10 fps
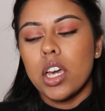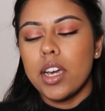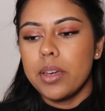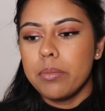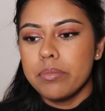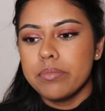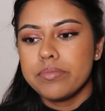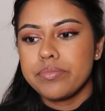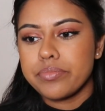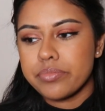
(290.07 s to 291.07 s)

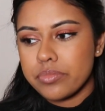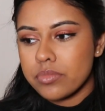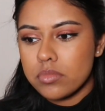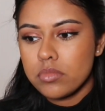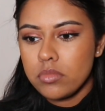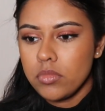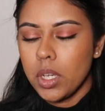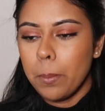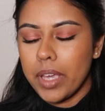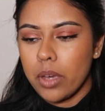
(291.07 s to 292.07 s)

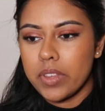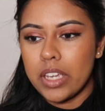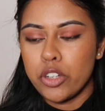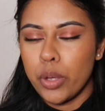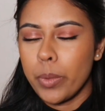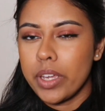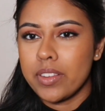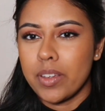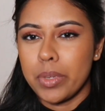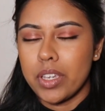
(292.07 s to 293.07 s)
But yeah, I would say don't weigh
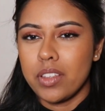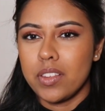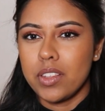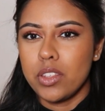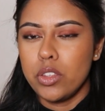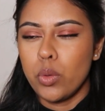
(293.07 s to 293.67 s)
yourself, because